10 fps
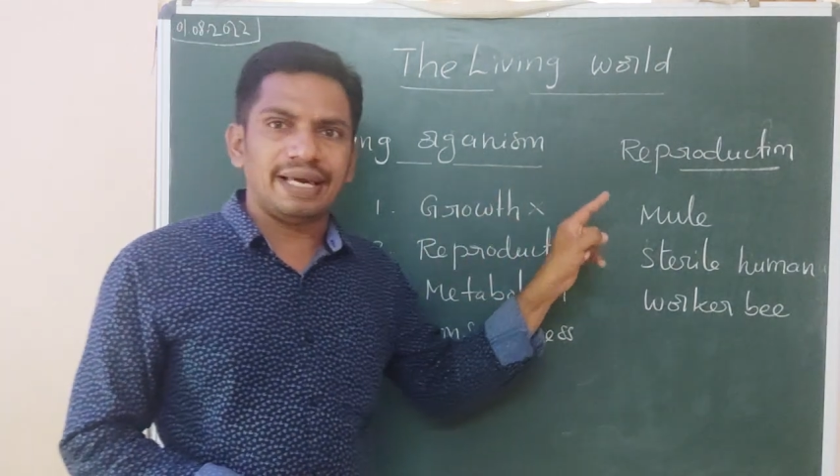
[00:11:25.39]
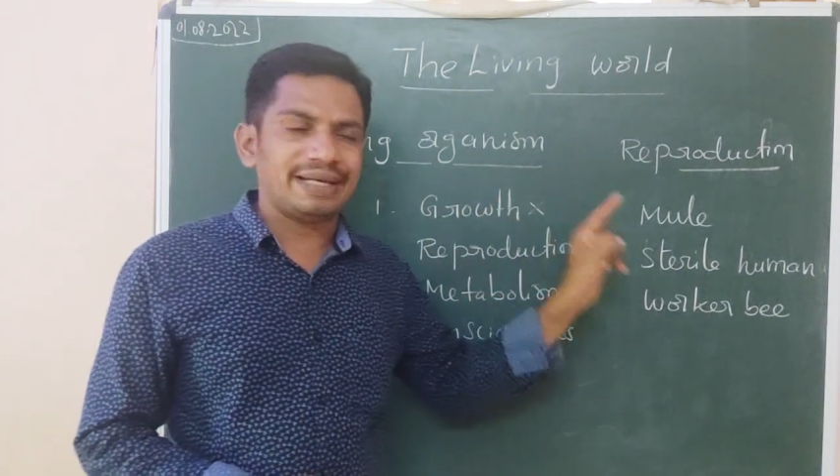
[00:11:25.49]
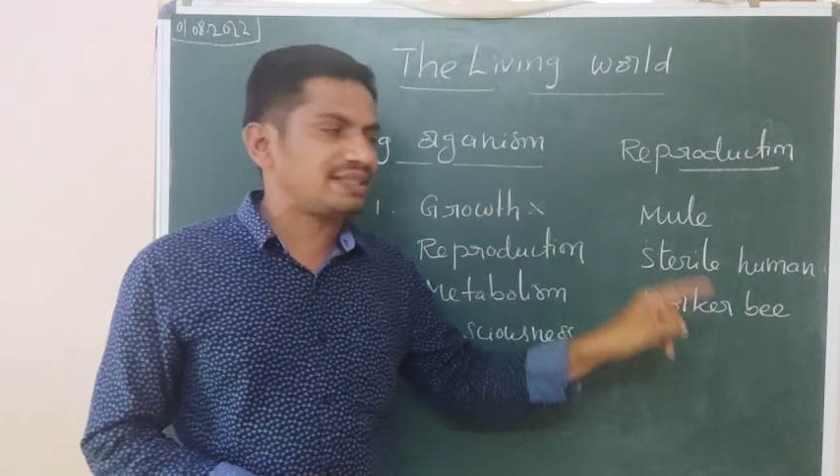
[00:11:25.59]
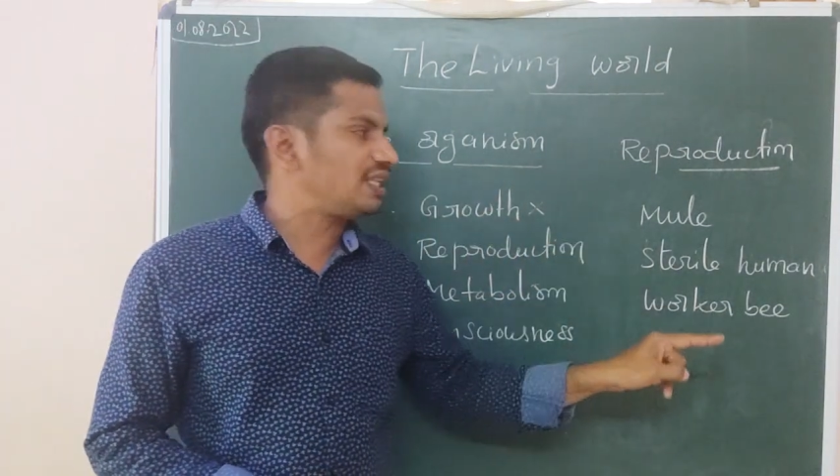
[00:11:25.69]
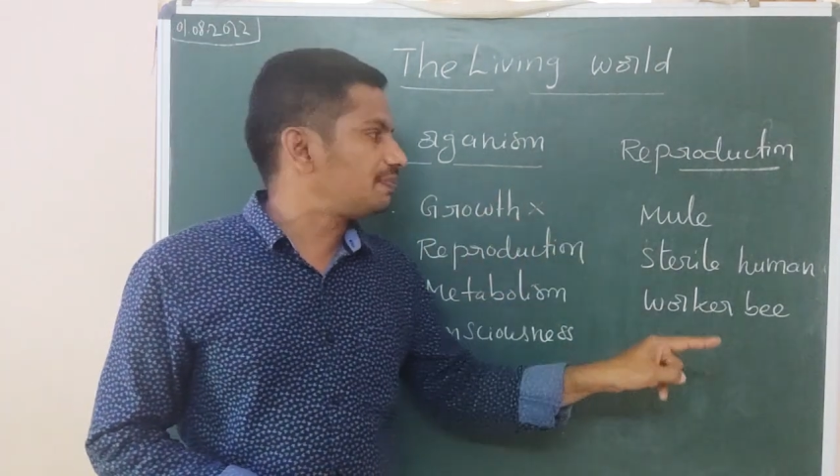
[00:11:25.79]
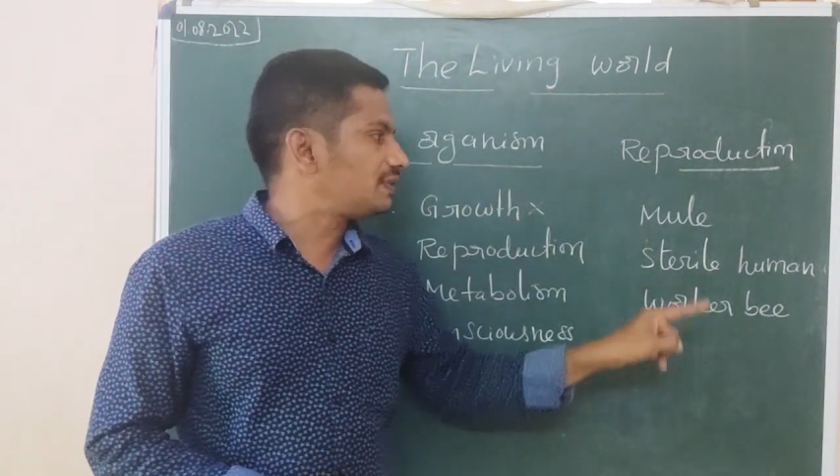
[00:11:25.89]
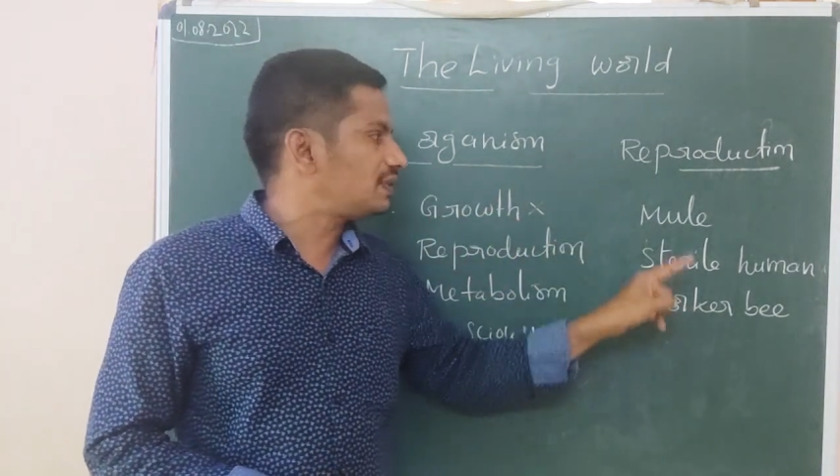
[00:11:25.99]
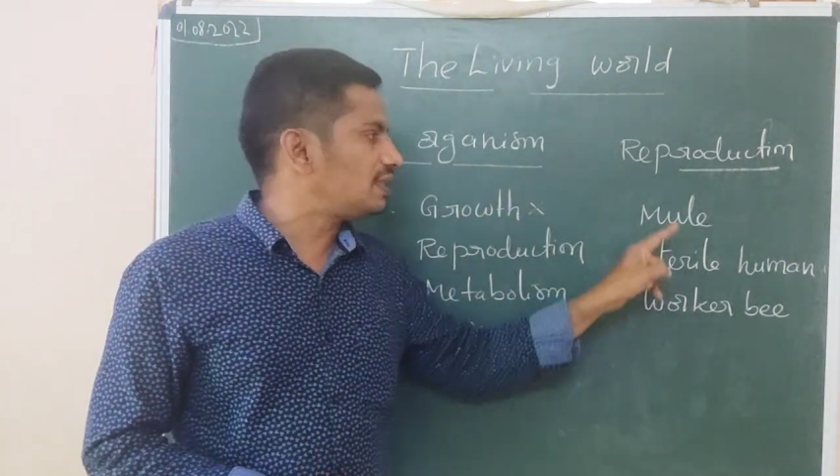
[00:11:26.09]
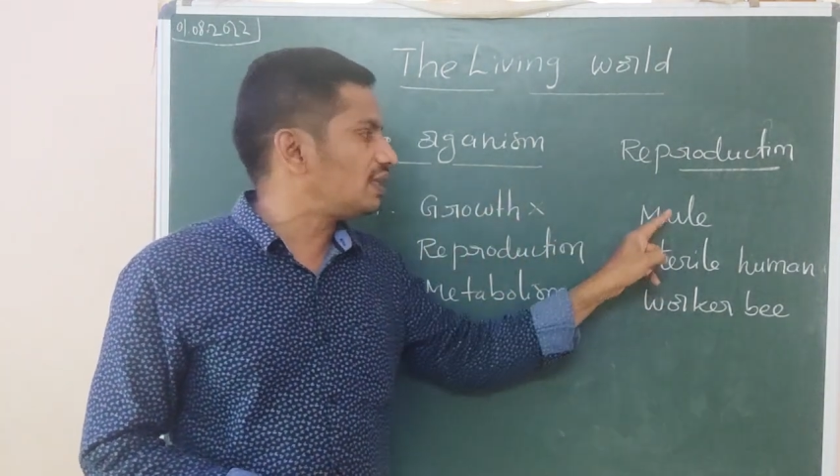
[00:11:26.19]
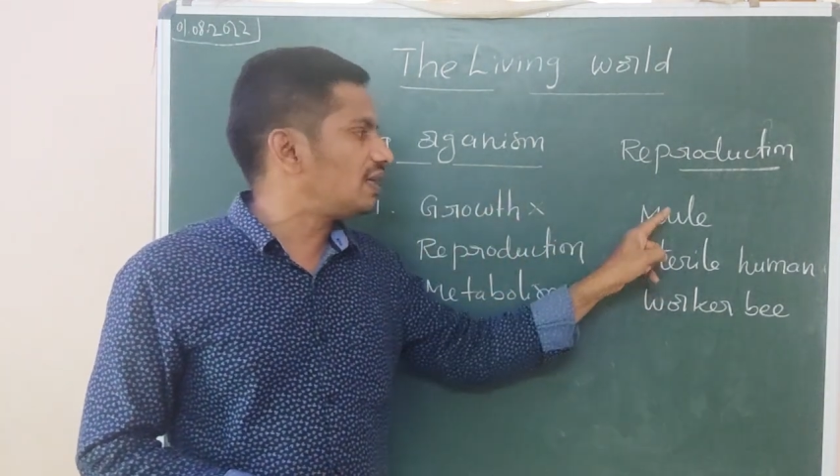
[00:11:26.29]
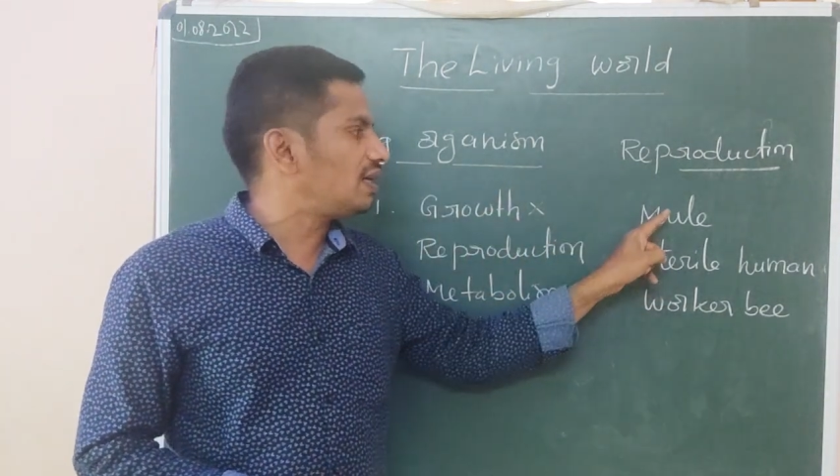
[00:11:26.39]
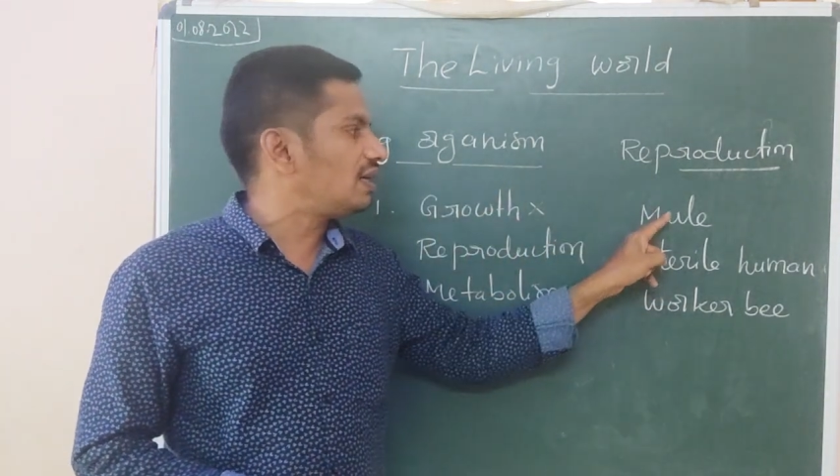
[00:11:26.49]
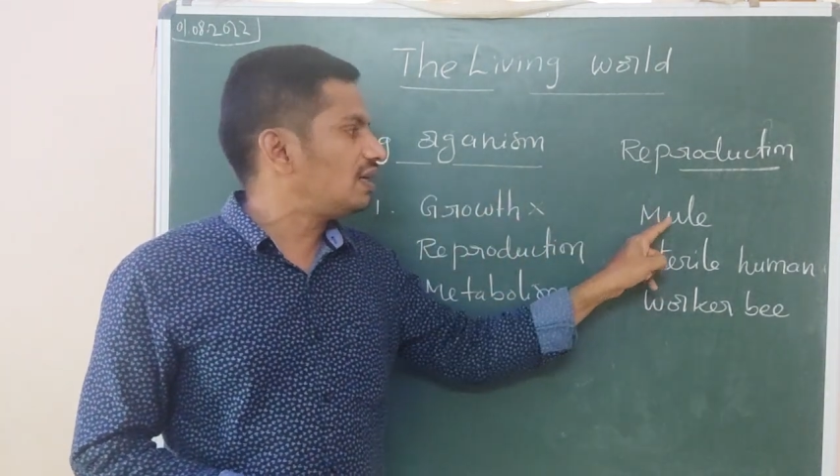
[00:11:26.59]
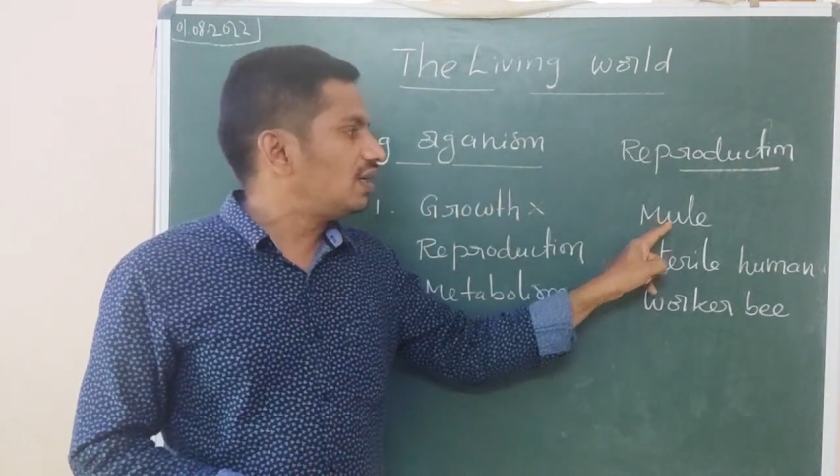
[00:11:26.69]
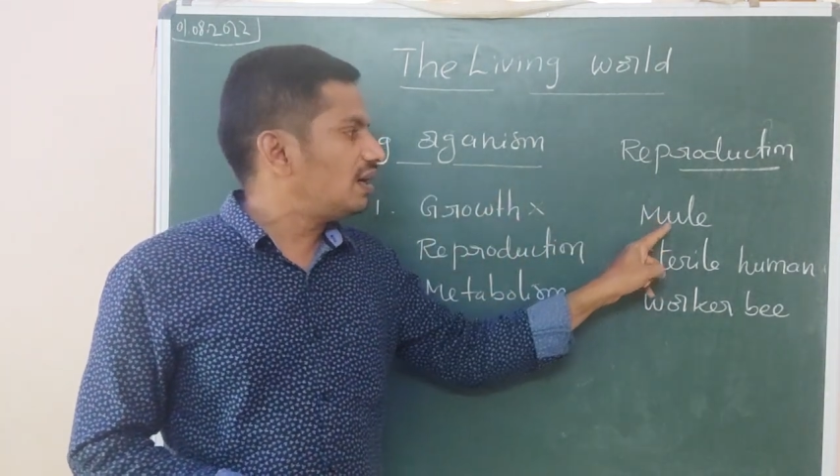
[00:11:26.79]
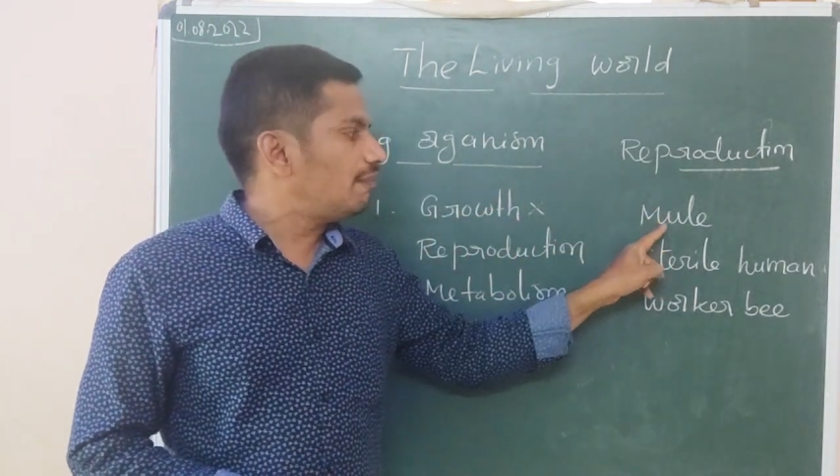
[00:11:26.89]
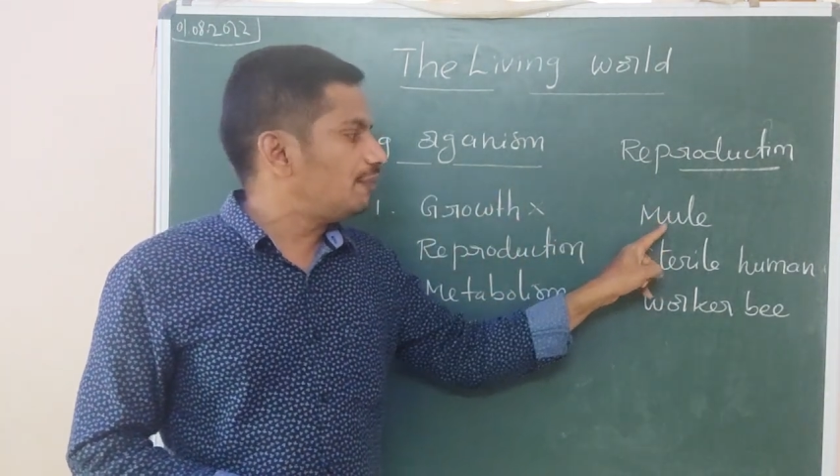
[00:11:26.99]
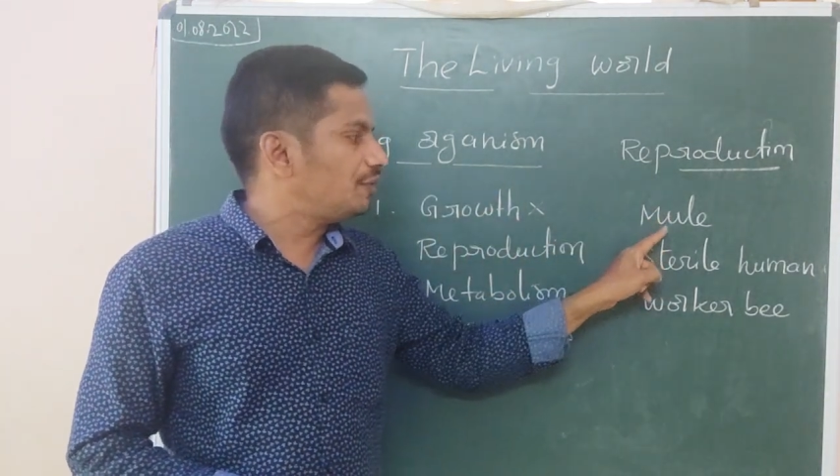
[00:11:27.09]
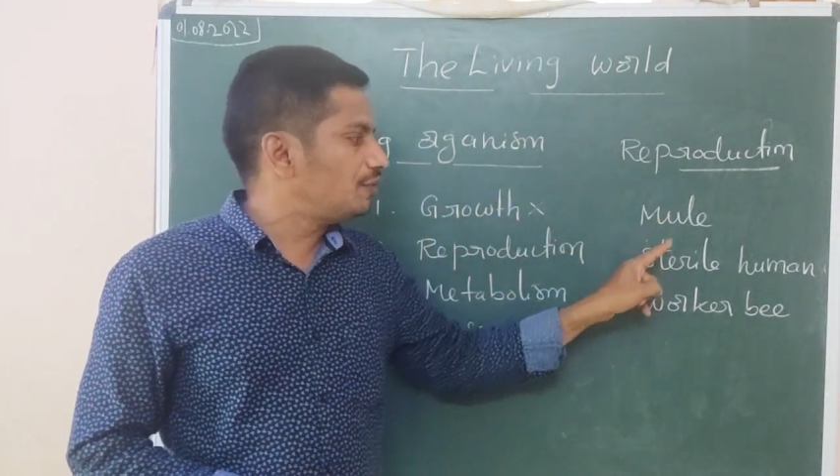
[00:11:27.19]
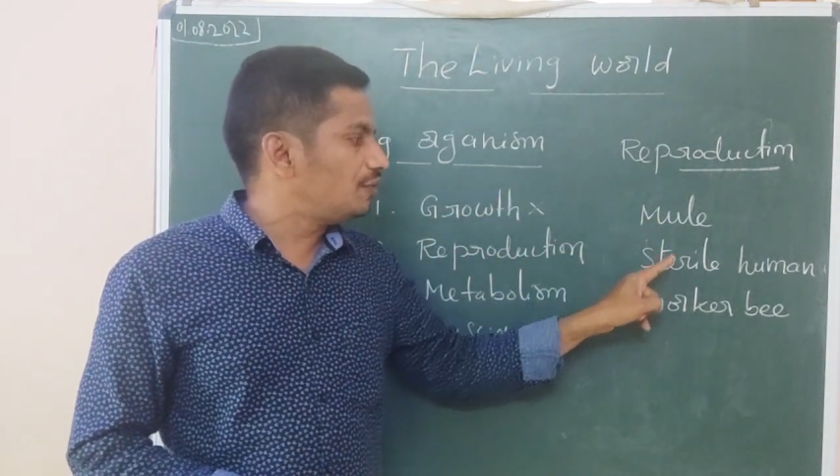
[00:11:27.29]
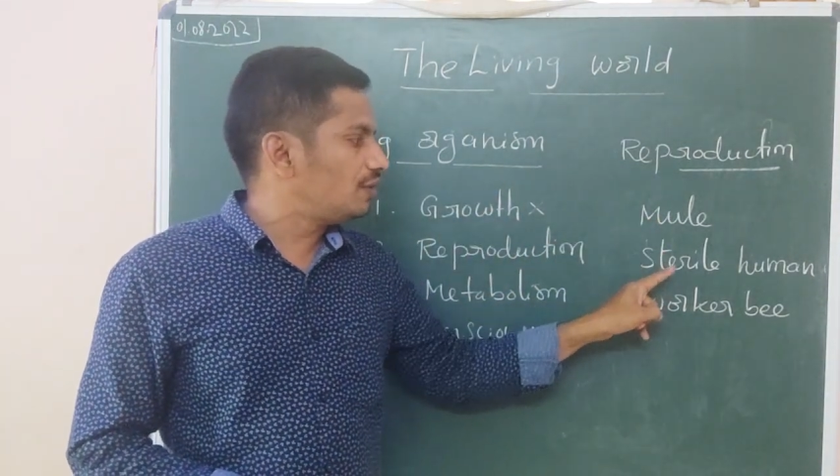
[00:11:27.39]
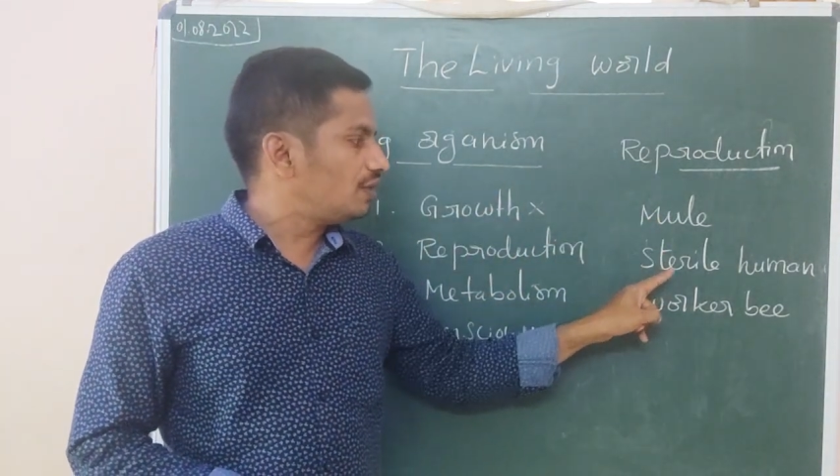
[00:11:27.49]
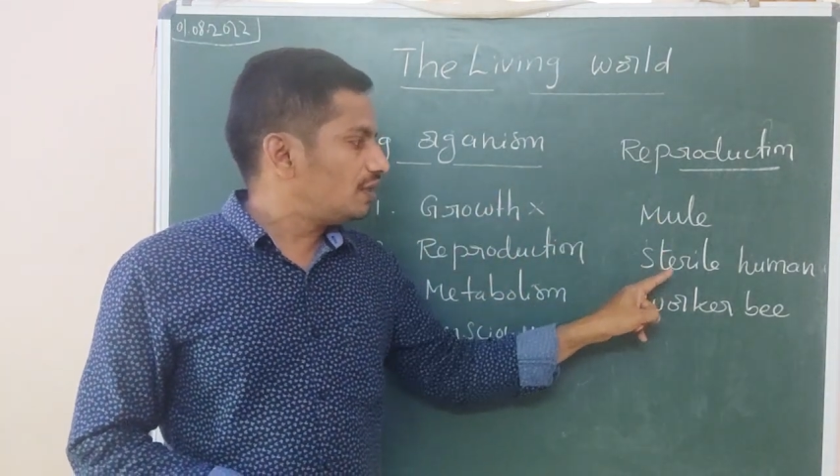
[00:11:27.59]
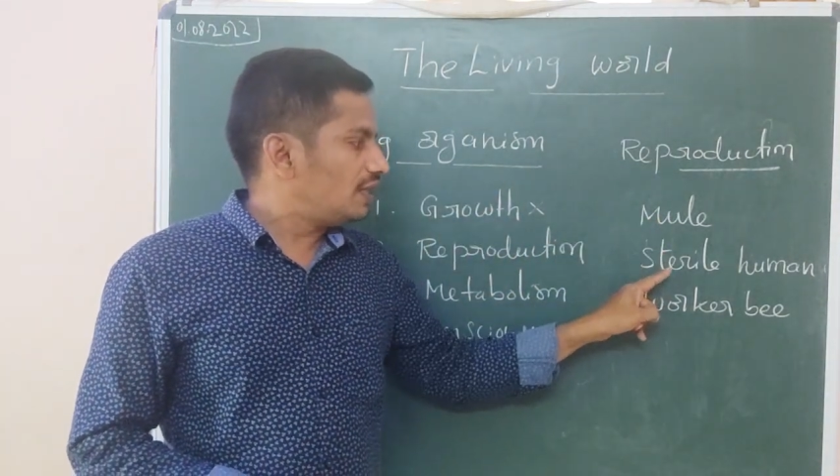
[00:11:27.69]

exception in the mule